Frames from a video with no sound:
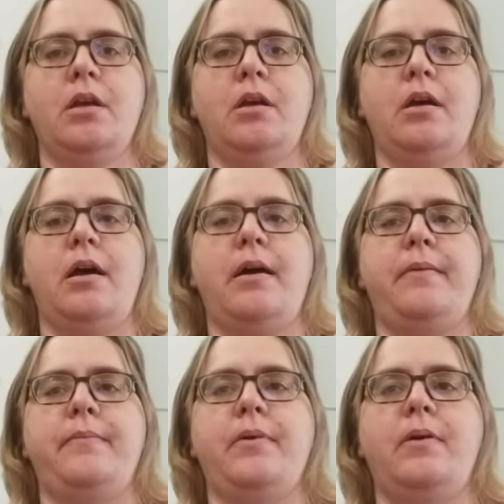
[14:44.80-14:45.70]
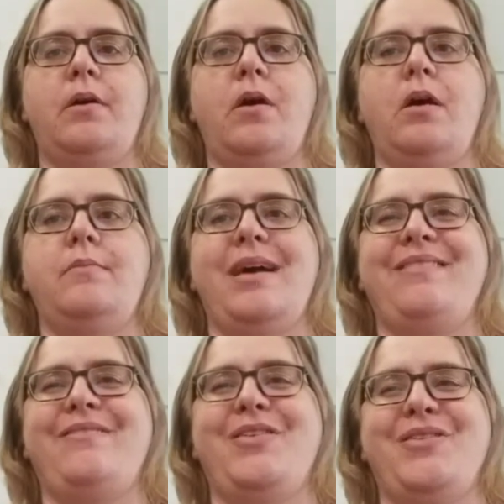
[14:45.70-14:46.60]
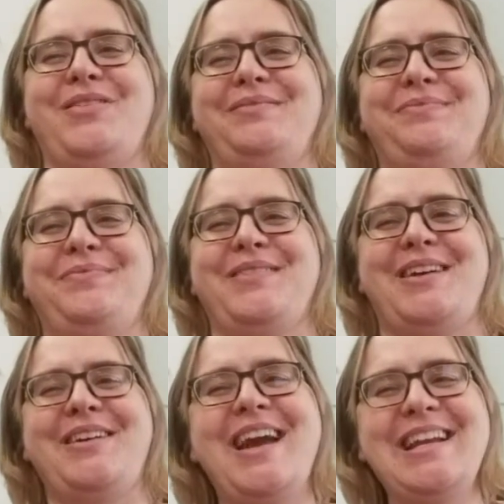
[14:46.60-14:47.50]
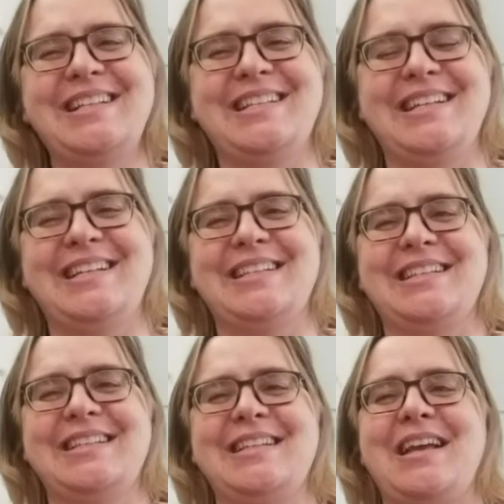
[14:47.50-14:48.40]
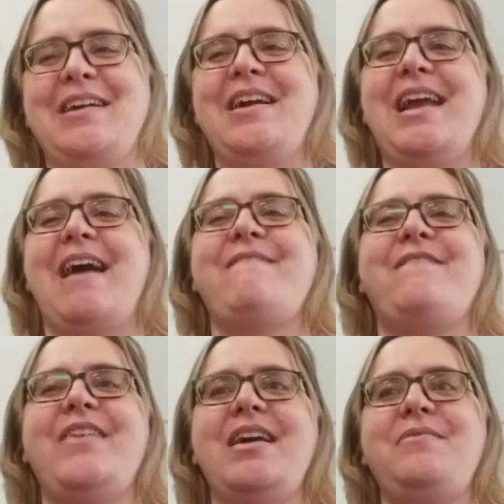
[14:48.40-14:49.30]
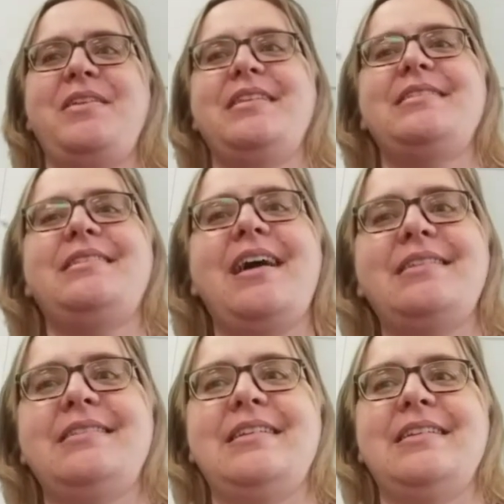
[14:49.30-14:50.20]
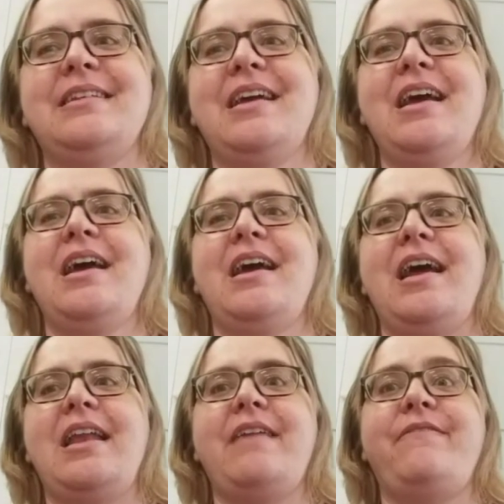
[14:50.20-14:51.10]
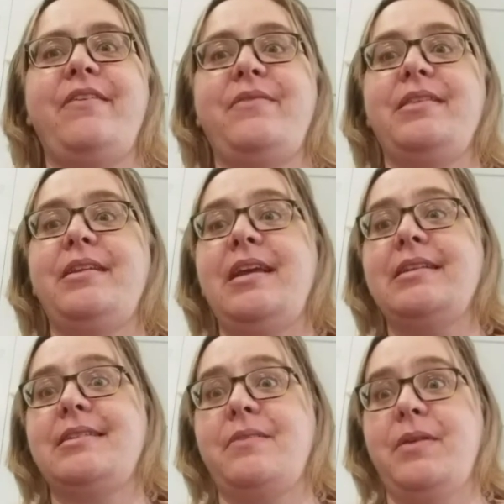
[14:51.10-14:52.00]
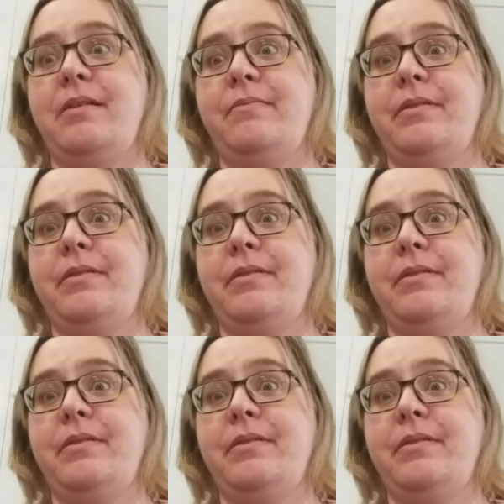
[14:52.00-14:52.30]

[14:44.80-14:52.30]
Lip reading: on my phone. All right? All right, have fun with this lesson and have fun with the dance coming up.